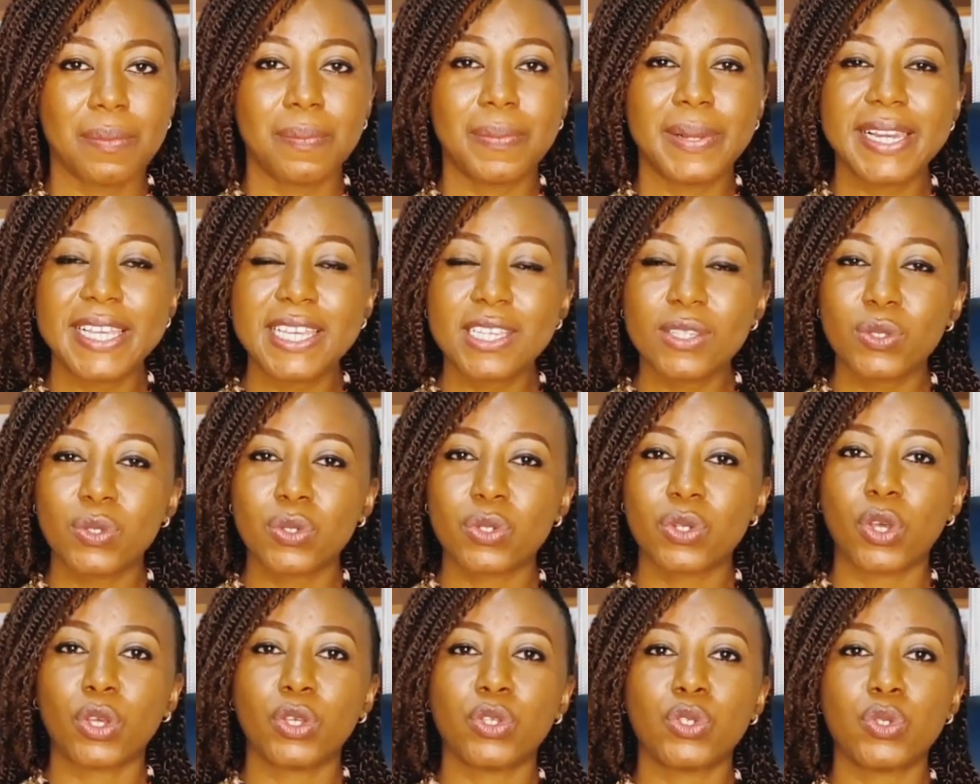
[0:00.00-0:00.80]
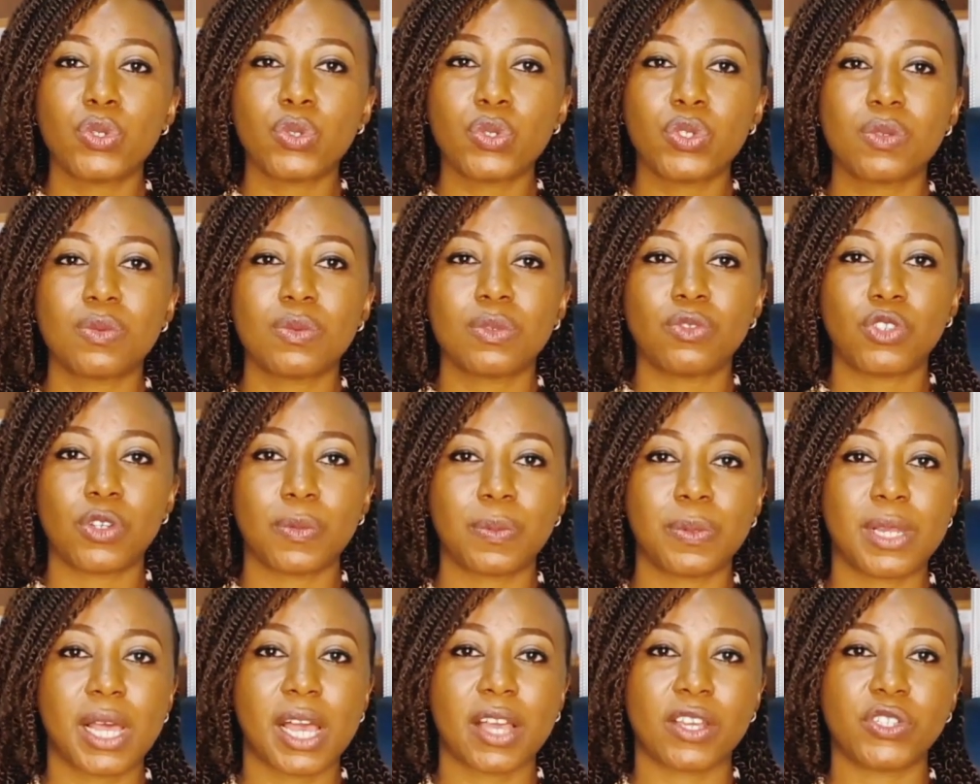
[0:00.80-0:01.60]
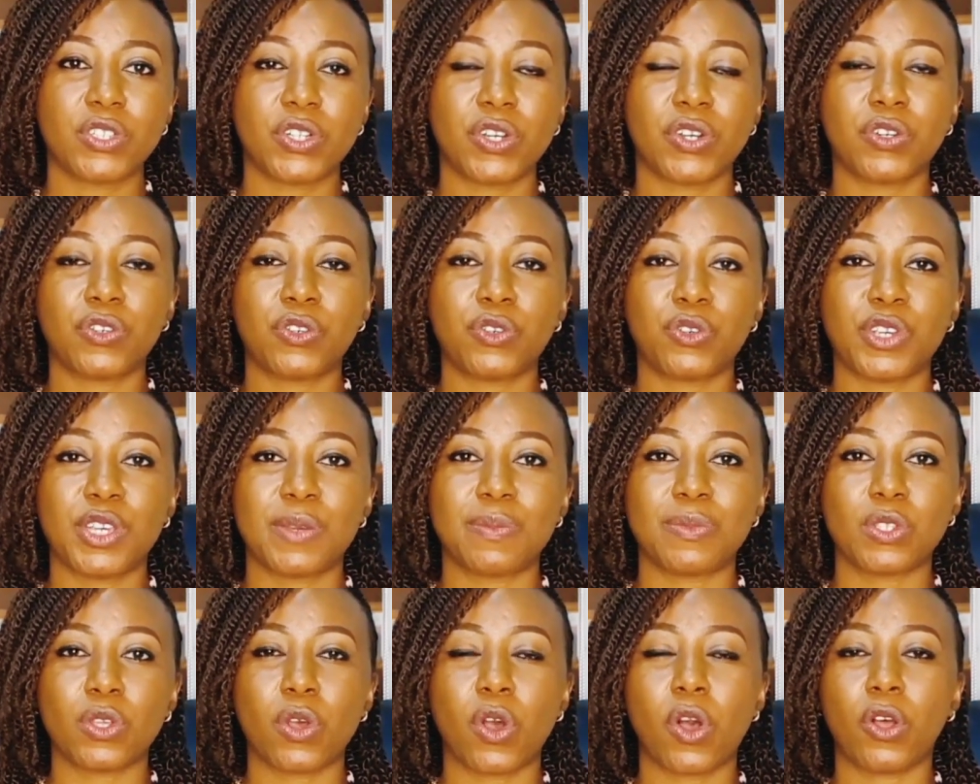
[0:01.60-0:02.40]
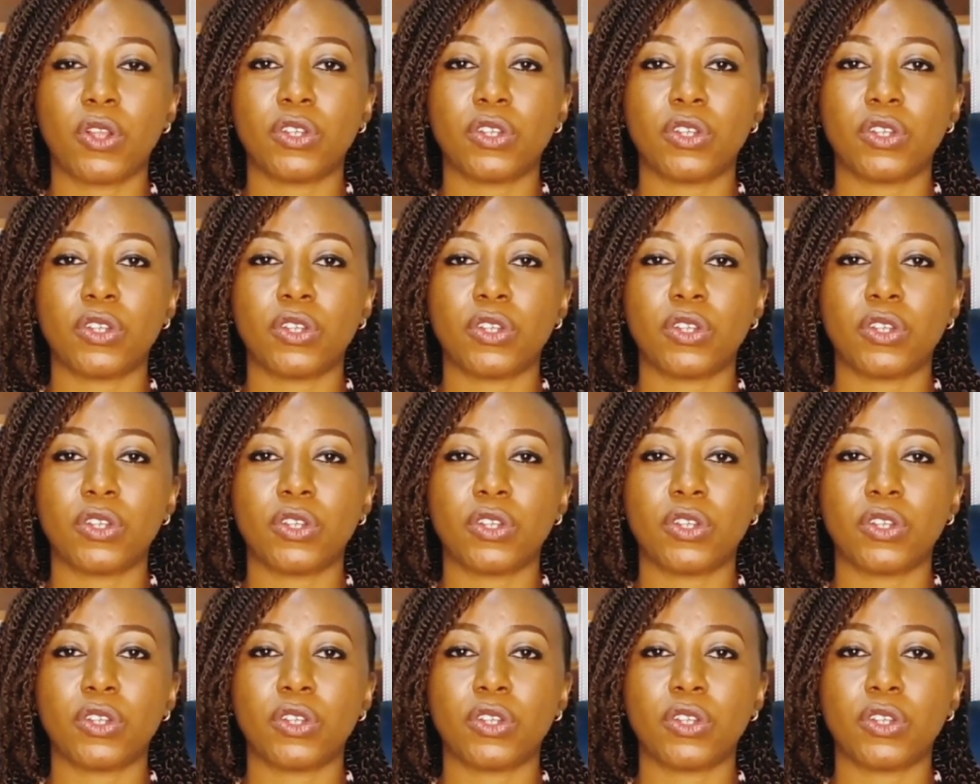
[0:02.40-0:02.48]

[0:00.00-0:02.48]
Please do not use triple action creams